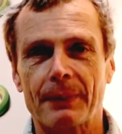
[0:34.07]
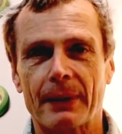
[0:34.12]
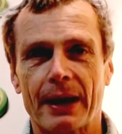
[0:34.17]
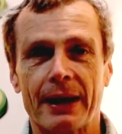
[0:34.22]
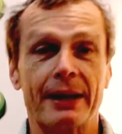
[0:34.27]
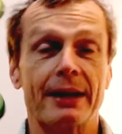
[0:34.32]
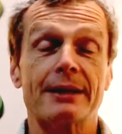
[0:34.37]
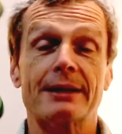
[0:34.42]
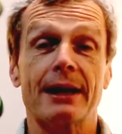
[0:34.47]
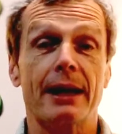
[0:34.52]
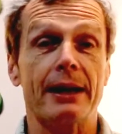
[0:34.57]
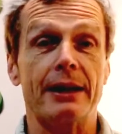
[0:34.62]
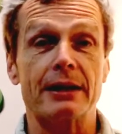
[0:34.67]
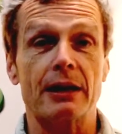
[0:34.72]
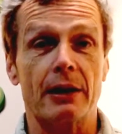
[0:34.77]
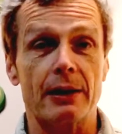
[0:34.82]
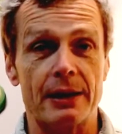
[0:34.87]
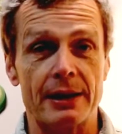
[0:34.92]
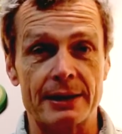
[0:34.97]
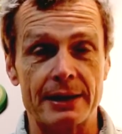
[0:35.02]
And as I
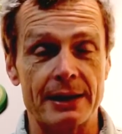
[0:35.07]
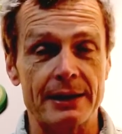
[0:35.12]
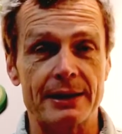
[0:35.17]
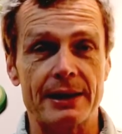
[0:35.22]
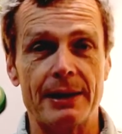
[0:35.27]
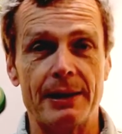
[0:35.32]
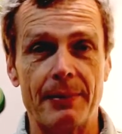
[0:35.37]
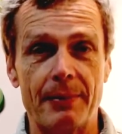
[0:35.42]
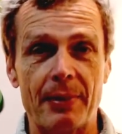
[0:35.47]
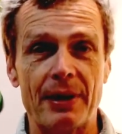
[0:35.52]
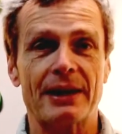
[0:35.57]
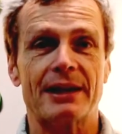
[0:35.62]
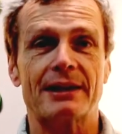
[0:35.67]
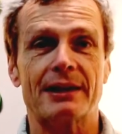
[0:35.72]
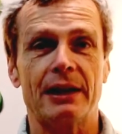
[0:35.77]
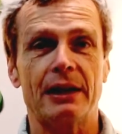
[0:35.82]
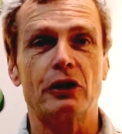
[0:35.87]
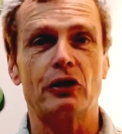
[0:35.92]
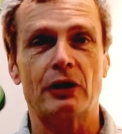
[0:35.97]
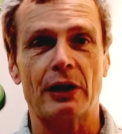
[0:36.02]
said, it is the
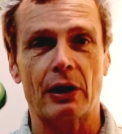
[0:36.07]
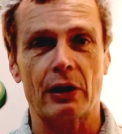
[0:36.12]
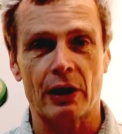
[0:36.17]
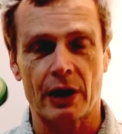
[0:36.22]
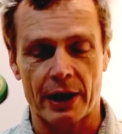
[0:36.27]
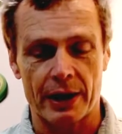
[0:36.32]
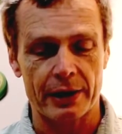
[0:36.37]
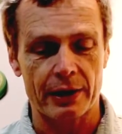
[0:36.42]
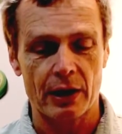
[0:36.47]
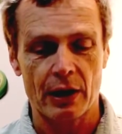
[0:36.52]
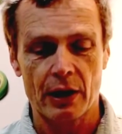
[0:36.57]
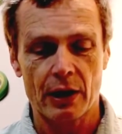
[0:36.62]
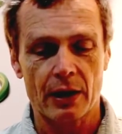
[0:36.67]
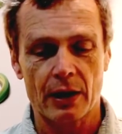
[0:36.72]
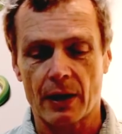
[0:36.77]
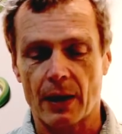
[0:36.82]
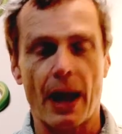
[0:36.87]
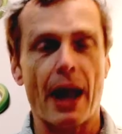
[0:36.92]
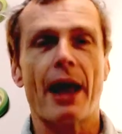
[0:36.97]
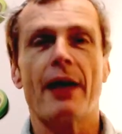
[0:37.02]
best-selling trout line
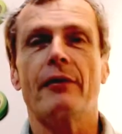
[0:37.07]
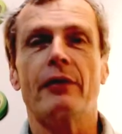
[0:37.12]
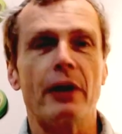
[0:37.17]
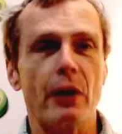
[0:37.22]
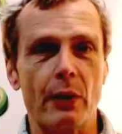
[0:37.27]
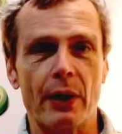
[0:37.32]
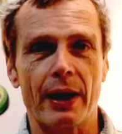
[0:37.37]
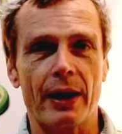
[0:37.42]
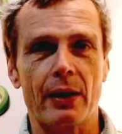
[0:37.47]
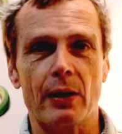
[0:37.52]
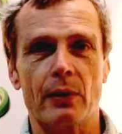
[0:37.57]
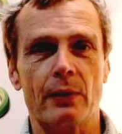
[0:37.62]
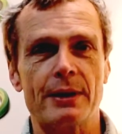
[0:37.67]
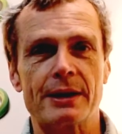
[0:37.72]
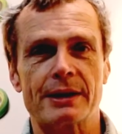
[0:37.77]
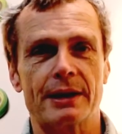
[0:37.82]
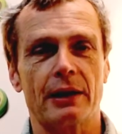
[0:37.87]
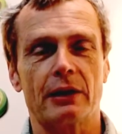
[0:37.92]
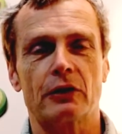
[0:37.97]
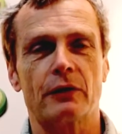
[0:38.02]
everywhere we
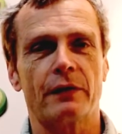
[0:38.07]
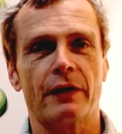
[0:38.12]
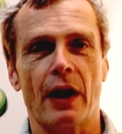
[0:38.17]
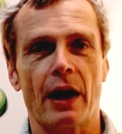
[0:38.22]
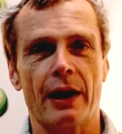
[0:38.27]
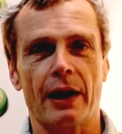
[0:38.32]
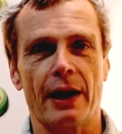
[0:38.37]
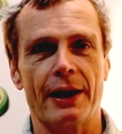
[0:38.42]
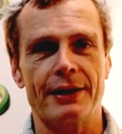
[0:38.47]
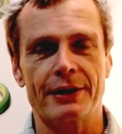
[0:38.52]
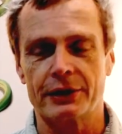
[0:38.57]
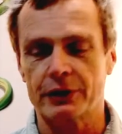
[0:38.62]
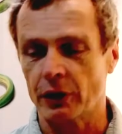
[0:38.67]
sell fly lines.